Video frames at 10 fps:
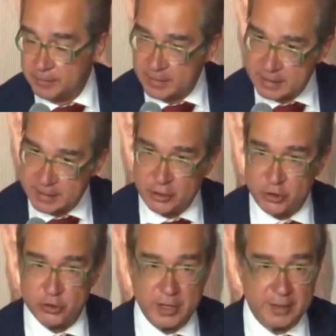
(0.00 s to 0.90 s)

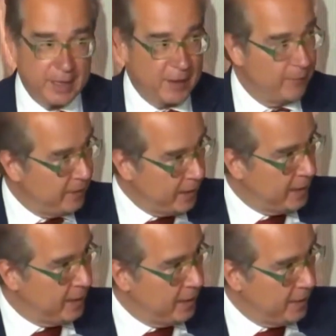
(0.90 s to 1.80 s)
decisions that they have been
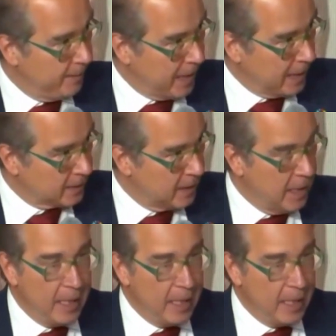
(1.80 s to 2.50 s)
taken in the past,